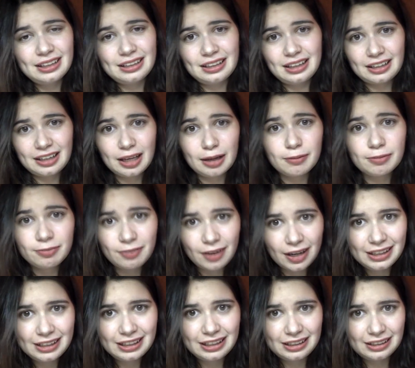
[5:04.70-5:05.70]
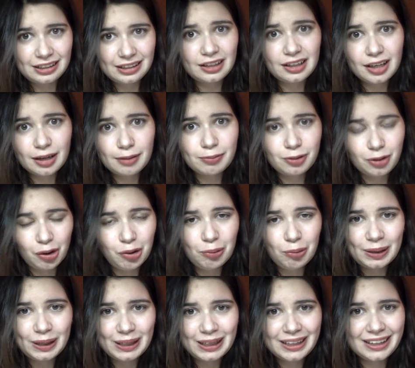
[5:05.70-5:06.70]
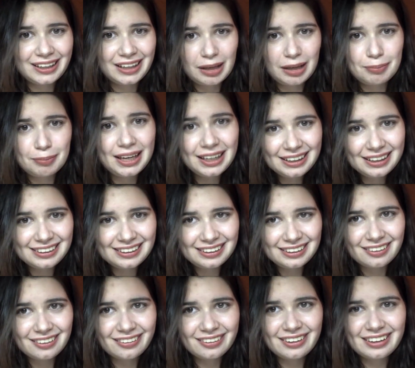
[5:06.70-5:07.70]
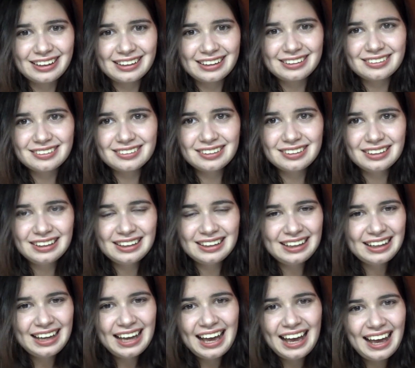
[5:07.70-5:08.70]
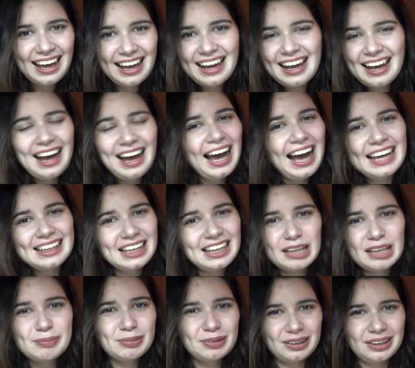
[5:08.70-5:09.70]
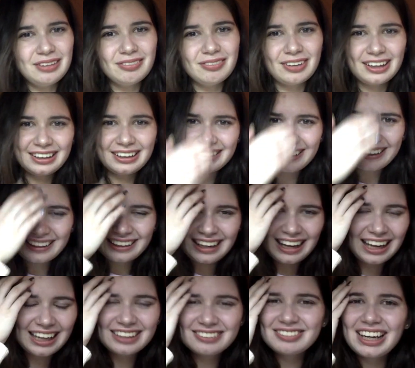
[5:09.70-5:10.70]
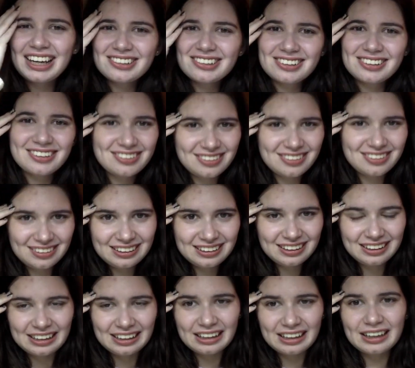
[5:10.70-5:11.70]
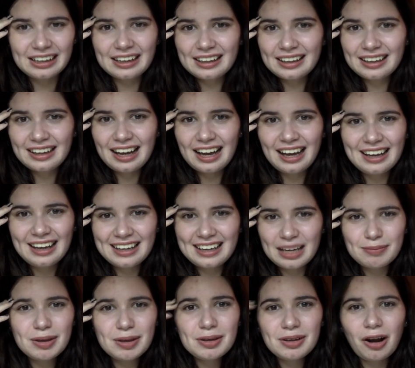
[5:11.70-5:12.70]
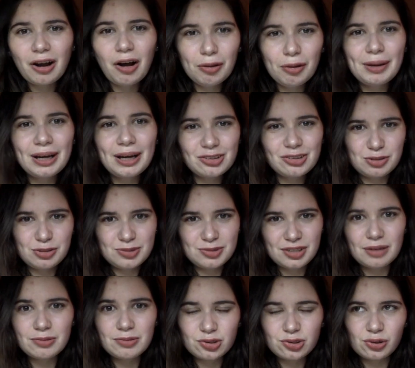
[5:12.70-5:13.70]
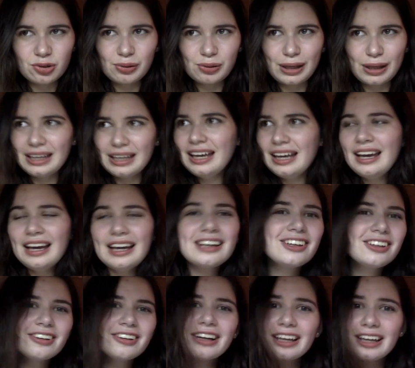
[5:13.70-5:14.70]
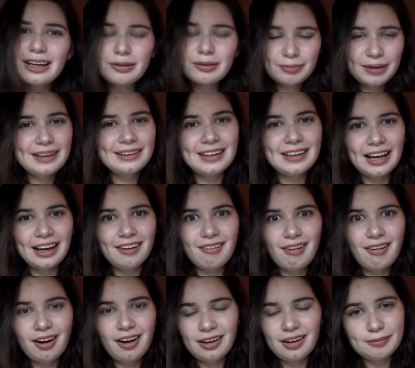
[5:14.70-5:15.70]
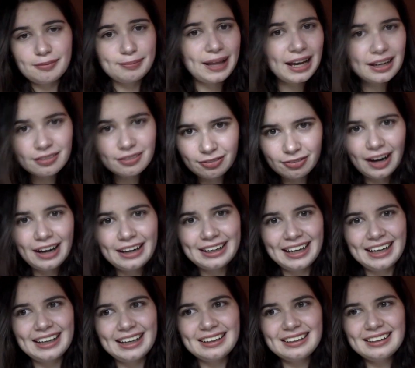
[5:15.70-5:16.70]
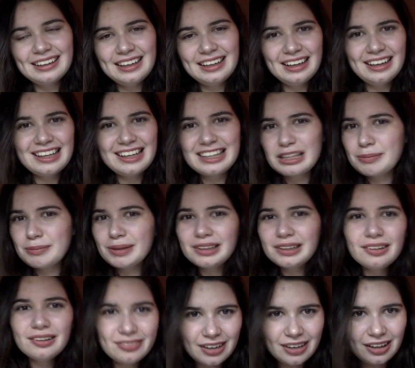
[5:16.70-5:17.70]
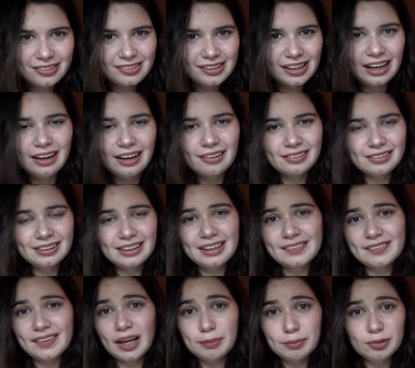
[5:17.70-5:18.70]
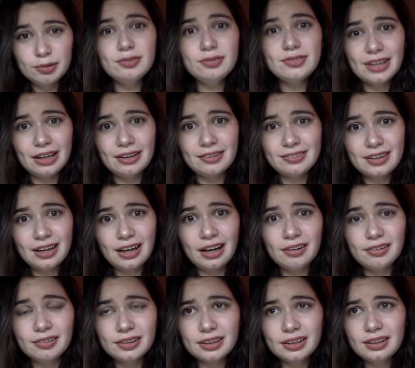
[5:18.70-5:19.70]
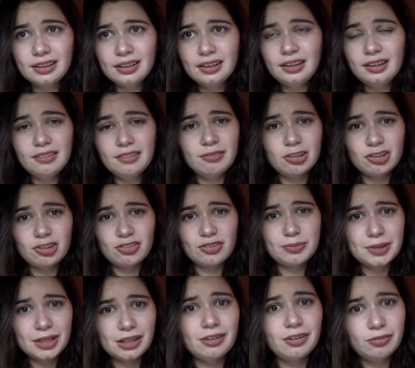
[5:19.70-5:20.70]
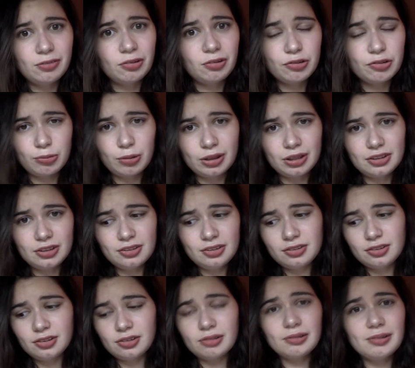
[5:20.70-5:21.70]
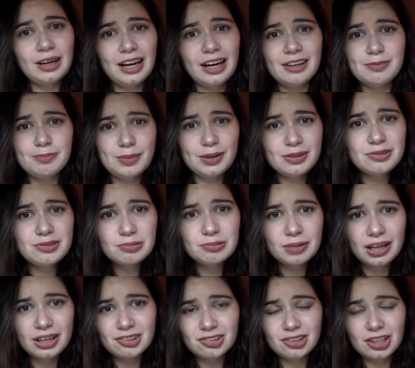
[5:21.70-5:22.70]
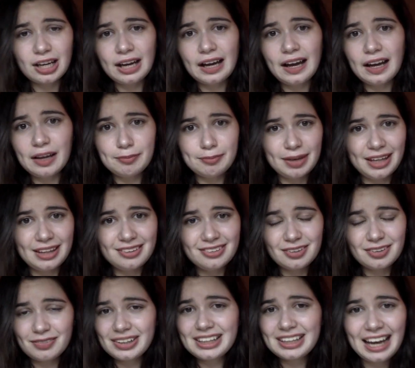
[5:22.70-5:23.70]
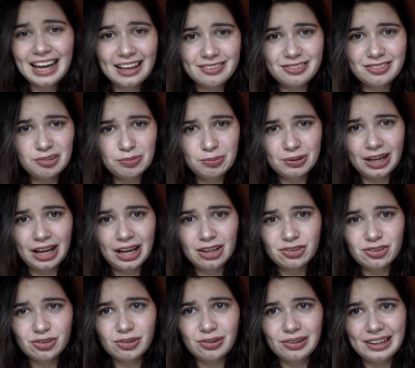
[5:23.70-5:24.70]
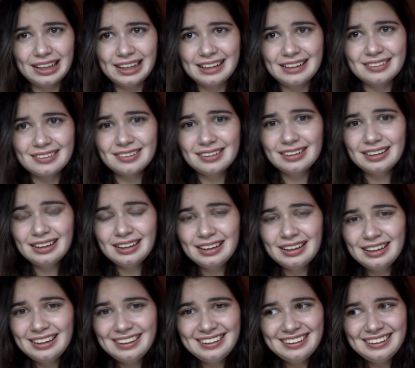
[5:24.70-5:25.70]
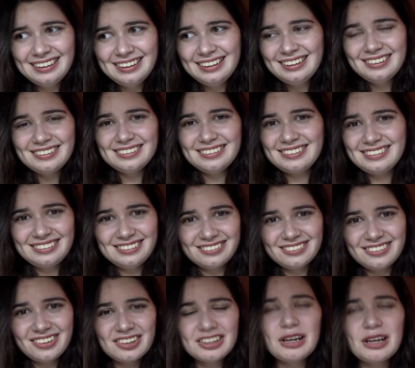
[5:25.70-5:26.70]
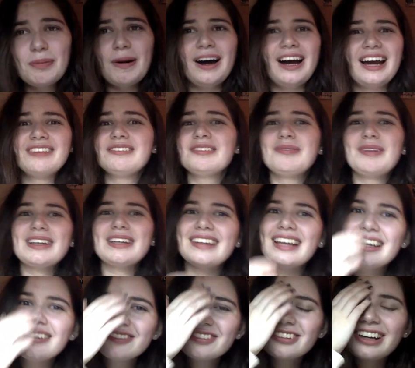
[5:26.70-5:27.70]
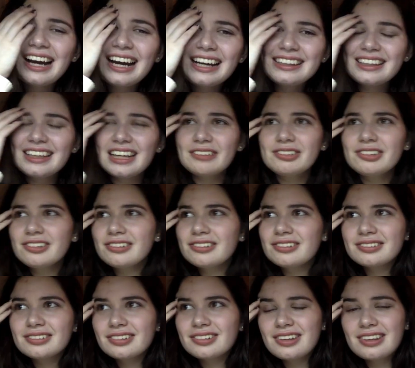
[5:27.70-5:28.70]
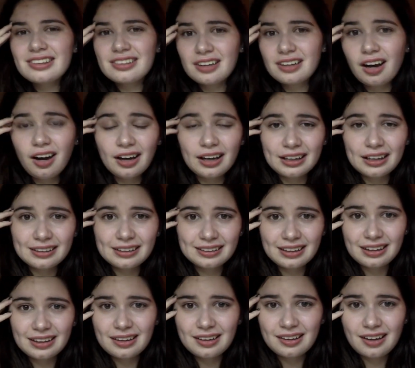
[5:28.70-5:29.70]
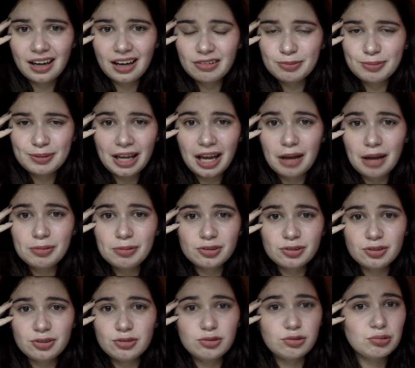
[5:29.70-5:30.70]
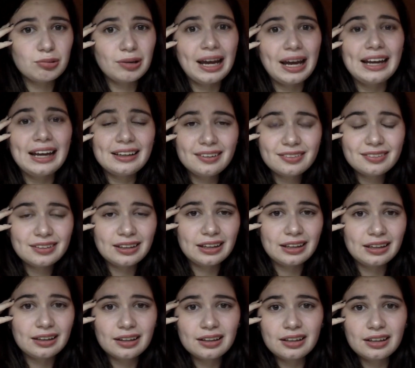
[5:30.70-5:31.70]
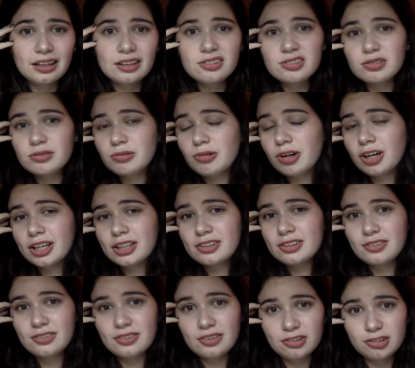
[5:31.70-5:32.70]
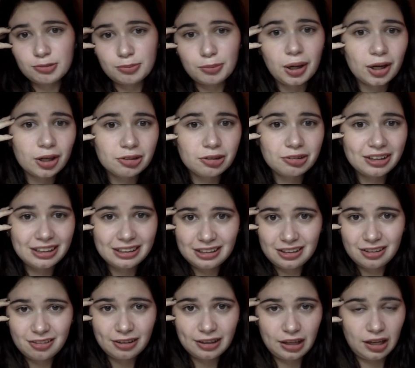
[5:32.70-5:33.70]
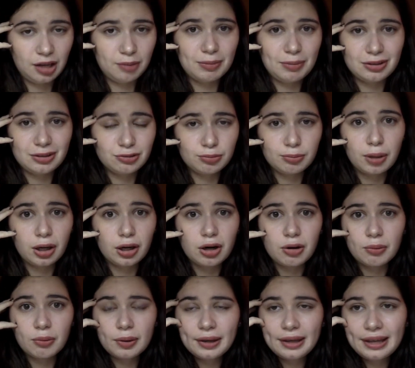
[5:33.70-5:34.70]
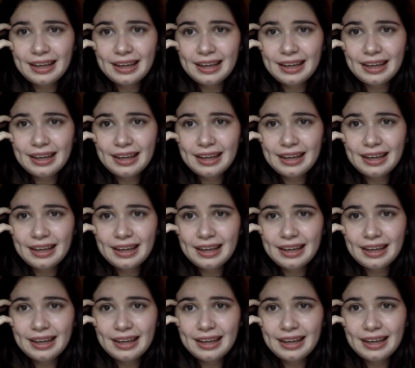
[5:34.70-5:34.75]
and I kept fighting, and I kept going, and I made it here, and I can't believe it. Like, I'm actually sitting here, and I made all my dreams come true. Like, here I am right now on Black Friday in the middle of downtown, because I moved downtown, which is something I've always wanted to do. I've been to Russia, I met some of the cast of Supernatural, and there was a time in my life where I never thought, like, I would be able to do anything, and I didn't want to see tomorrow, and here I am at tomorrow,